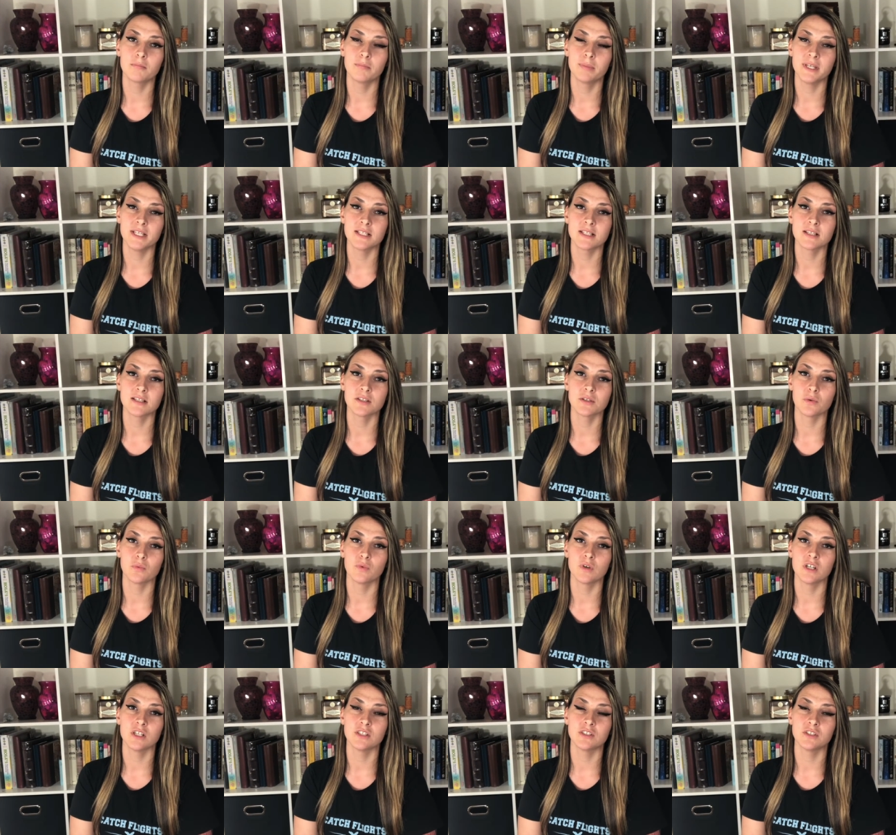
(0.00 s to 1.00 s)
pieces of
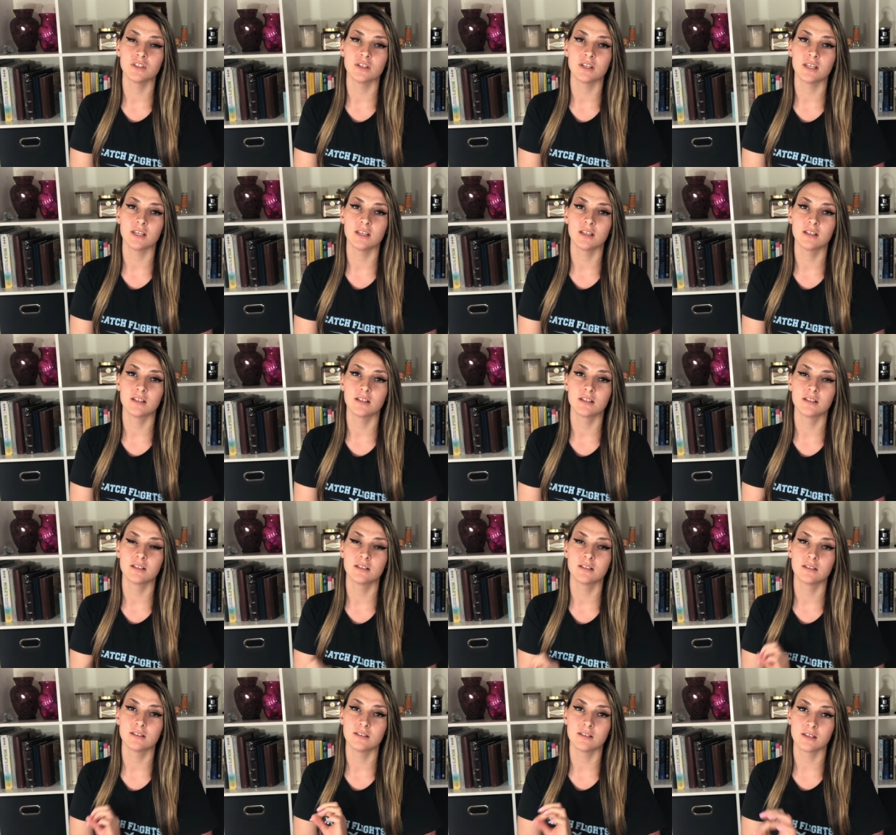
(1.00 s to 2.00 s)
wood to
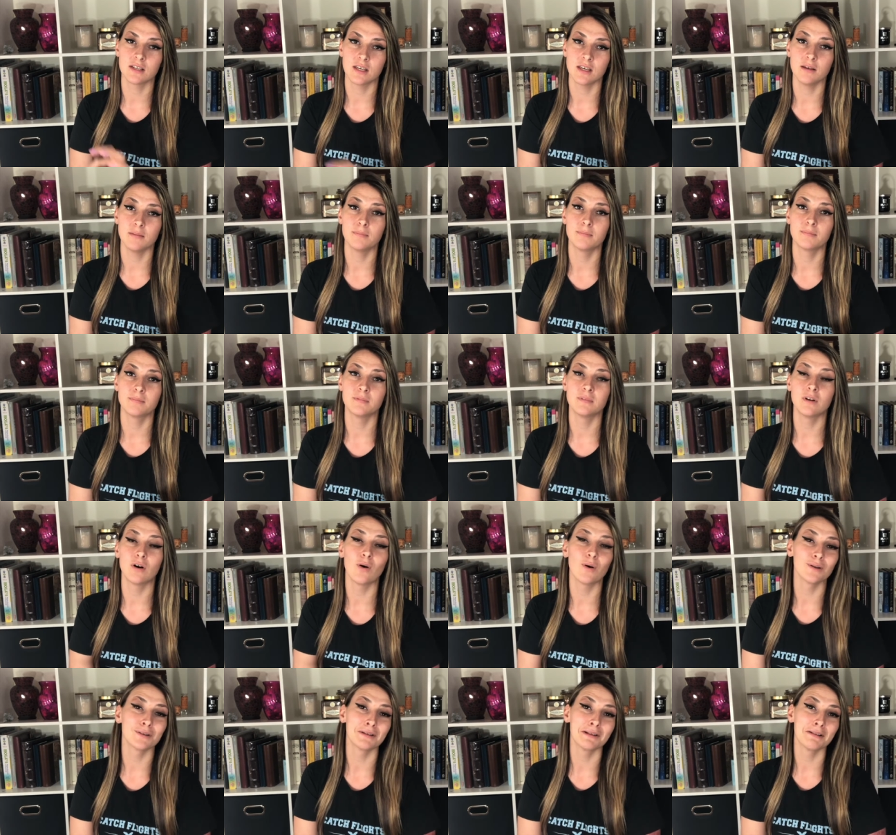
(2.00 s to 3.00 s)
to keep
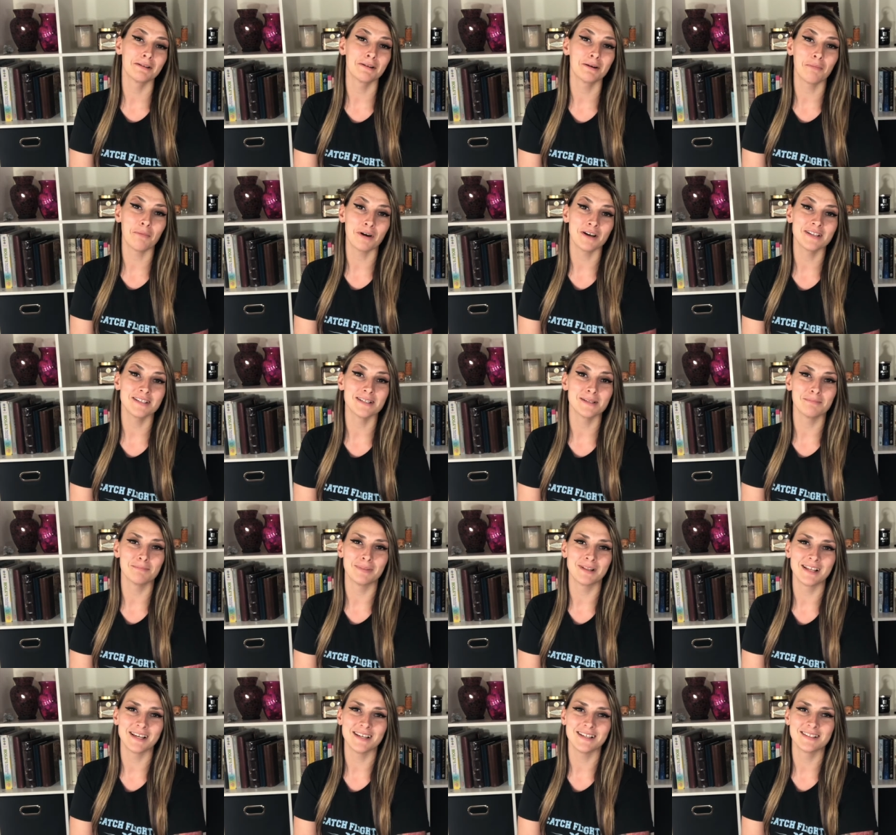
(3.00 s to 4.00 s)
all the little ones in
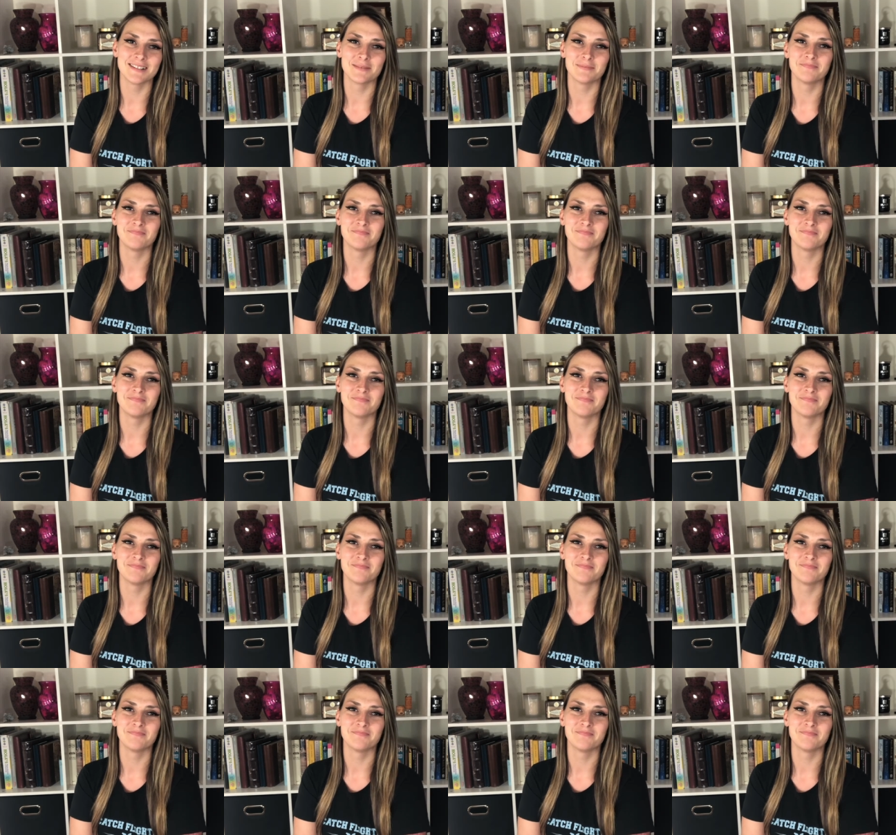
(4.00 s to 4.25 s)
place